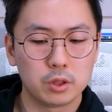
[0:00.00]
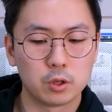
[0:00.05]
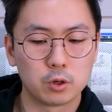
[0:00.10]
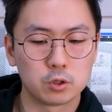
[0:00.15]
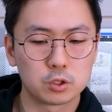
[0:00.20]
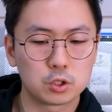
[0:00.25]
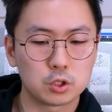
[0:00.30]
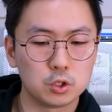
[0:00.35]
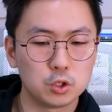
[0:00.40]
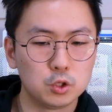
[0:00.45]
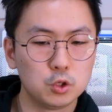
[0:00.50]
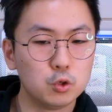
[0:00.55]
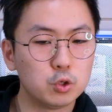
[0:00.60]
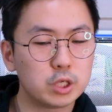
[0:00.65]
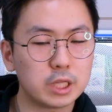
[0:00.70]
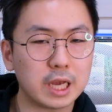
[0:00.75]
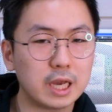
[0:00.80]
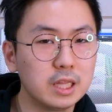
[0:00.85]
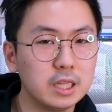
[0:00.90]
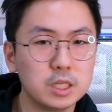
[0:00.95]
There's
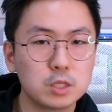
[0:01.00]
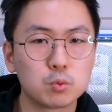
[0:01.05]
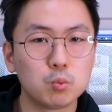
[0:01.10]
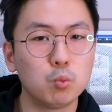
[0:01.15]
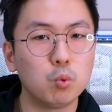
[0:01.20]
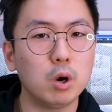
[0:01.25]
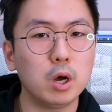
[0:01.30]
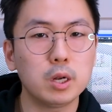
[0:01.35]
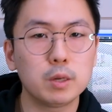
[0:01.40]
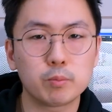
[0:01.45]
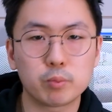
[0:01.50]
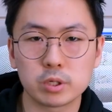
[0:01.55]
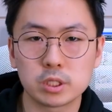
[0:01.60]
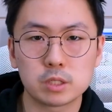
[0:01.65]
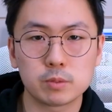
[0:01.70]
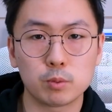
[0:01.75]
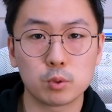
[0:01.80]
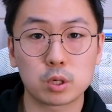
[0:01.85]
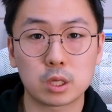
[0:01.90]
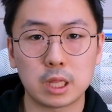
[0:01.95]
usually at least one
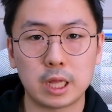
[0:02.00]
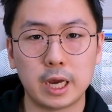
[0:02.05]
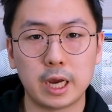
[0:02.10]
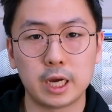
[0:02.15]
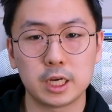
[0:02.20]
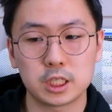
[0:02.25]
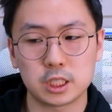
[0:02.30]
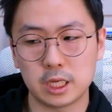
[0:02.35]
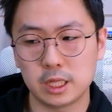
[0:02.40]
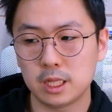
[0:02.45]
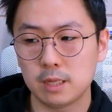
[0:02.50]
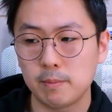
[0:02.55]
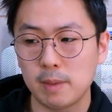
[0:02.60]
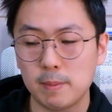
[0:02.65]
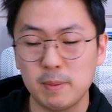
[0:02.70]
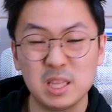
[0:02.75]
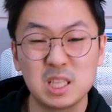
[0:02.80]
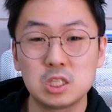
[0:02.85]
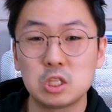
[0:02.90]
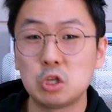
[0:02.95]
principled clash and then
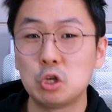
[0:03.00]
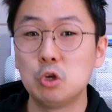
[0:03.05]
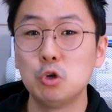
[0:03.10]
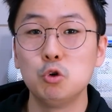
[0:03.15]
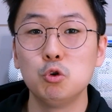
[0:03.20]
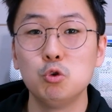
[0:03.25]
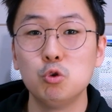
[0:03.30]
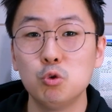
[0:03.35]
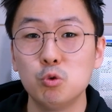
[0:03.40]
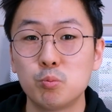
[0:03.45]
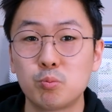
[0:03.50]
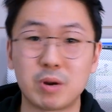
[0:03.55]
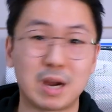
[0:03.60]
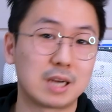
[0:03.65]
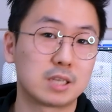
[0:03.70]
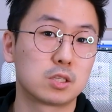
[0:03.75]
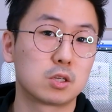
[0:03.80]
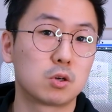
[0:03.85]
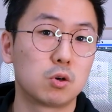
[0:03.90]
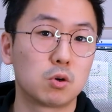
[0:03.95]
maybe two
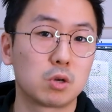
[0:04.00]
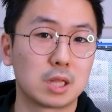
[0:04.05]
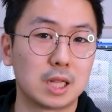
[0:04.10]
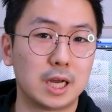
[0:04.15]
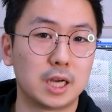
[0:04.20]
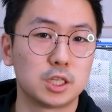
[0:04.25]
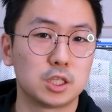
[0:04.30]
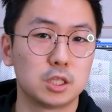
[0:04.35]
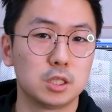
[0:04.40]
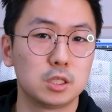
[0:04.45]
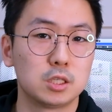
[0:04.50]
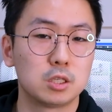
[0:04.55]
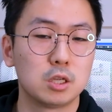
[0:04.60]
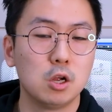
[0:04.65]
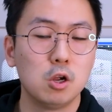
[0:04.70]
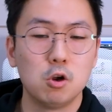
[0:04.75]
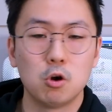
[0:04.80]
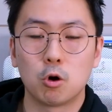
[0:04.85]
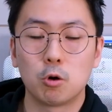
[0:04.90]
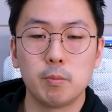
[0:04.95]
practical clashes,
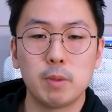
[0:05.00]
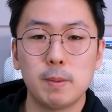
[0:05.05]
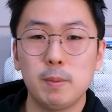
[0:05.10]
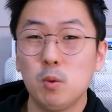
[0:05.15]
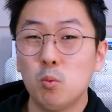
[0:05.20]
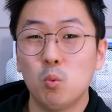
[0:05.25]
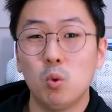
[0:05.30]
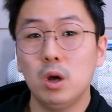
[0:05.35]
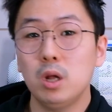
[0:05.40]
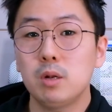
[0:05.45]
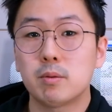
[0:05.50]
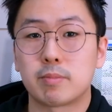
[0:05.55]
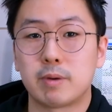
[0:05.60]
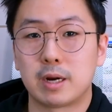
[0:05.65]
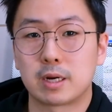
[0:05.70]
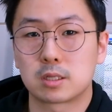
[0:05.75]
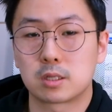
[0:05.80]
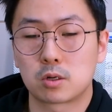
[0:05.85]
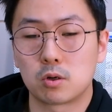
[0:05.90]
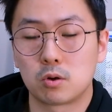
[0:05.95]
or maybe one
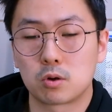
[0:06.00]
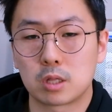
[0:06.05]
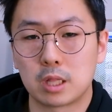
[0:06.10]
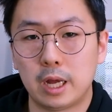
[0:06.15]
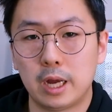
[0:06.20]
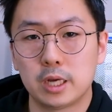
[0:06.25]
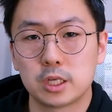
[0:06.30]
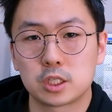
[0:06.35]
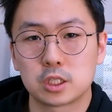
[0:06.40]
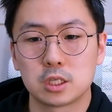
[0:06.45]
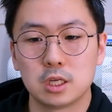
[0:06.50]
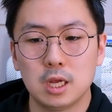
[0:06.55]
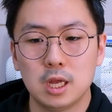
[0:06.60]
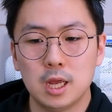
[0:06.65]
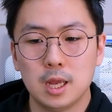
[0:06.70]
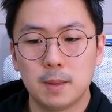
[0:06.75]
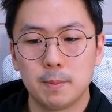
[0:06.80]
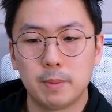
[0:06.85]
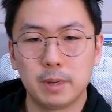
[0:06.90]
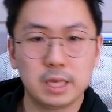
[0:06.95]
practical clash.
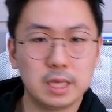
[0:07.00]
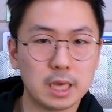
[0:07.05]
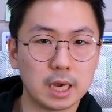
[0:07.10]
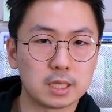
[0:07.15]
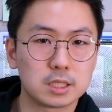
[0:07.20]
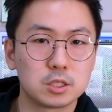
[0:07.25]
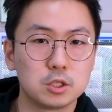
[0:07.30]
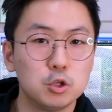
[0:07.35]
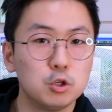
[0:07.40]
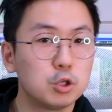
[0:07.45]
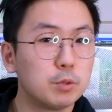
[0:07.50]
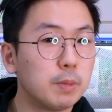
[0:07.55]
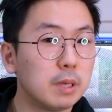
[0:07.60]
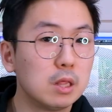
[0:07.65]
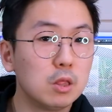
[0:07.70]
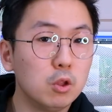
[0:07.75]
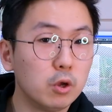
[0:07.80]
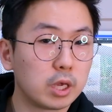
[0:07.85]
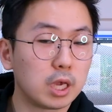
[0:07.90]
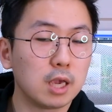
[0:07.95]
But yes, you should be
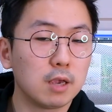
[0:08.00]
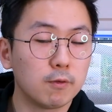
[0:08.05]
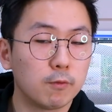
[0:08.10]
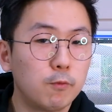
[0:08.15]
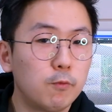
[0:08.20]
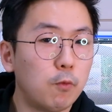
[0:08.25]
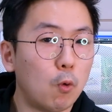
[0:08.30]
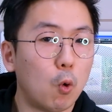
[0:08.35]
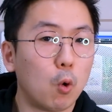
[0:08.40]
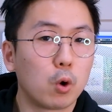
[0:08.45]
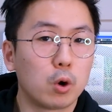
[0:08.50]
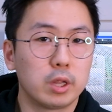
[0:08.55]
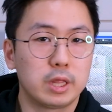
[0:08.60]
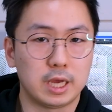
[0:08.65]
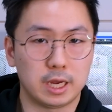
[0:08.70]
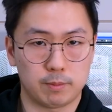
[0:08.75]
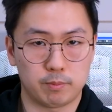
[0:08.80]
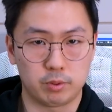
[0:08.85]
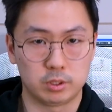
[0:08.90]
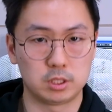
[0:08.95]
looking for
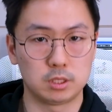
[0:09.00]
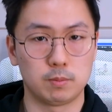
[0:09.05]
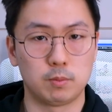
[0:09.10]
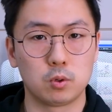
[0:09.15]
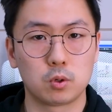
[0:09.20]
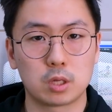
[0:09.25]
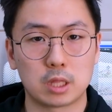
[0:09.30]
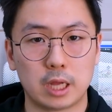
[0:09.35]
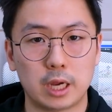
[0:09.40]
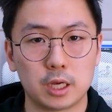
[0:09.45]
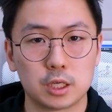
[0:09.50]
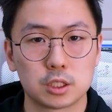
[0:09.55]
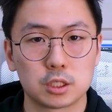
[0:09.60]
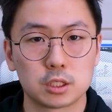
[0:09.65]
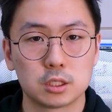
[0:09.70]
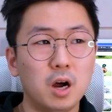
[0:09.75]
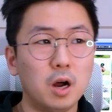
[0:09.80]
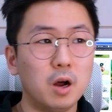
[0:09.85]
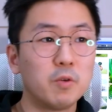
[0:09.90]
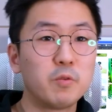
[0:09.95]
that principled clash.
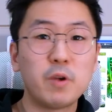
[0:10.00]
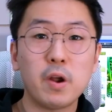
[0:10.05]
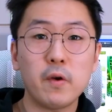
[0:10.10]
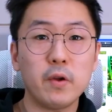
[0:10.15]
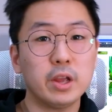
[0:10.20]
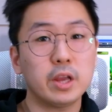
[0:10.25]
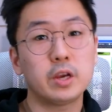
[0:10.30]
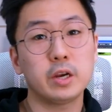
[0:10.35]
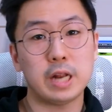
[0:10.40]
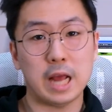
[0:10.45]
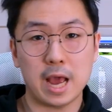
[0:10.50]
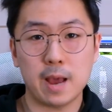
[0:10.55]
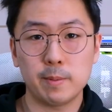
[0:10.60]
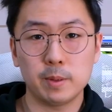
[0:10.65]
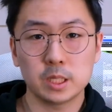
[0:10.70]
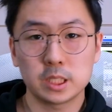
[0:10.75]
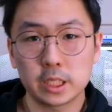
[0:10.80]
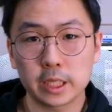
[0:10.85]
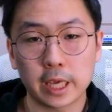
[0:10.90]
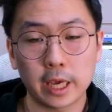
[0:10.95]
A very good
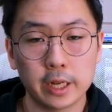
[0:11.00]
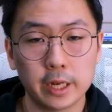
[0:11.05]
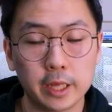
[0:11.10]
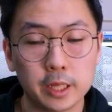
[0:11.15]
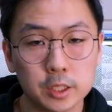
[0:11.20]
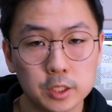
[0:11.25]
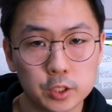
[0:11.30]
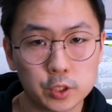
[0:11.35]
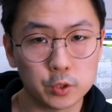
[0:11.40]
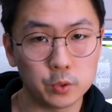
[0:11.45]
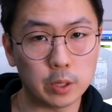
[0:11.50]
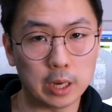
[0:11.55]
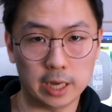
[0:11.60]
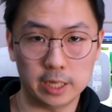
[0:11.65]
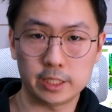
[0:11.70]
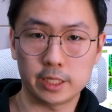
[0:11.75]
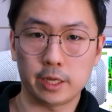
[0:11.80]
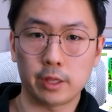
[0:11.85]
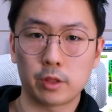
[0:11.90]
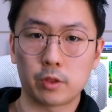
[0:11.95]
habit to get into
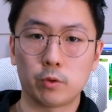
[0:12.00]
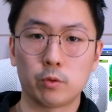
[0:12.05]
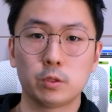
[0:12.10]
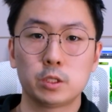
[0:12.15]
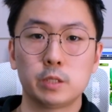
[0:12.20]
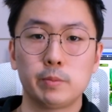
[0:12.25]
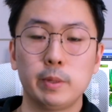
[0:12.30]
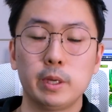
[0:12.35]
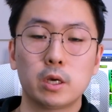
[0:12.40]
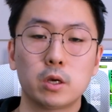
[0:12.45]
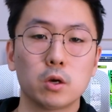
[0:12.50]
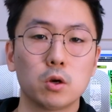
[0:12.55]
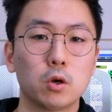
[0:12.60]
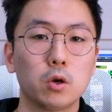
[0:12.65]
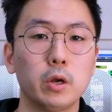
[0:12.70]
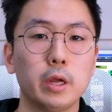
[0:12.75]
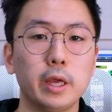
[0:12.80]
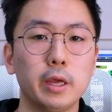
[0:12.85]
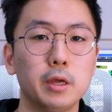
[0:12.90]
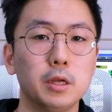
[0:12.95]
as a third
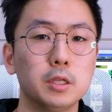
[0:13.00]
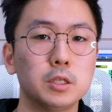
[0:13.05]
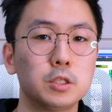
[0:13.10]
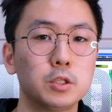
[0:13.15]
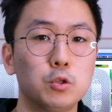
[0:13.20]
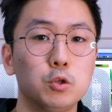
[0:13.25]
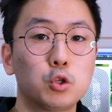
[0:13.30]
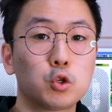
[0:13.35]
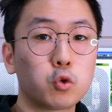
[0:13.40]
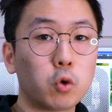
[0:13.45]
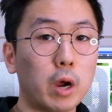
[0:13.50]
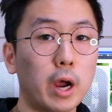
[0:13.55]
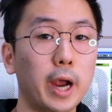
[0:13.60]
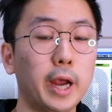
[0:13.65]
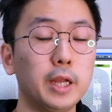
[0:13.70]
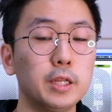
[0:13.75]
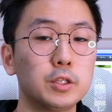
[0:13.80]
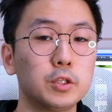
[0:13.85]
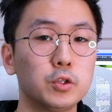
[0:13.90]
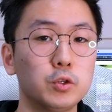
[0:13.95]
speaker is to try
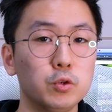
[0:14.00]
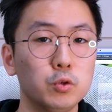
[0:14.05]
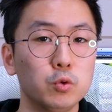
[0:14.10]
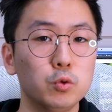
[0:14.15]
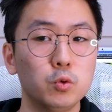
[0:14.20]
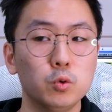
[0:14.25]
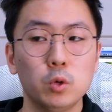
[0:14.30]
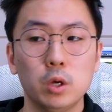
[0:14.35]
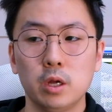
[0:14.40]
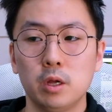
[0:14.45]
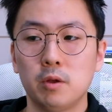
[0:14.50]
to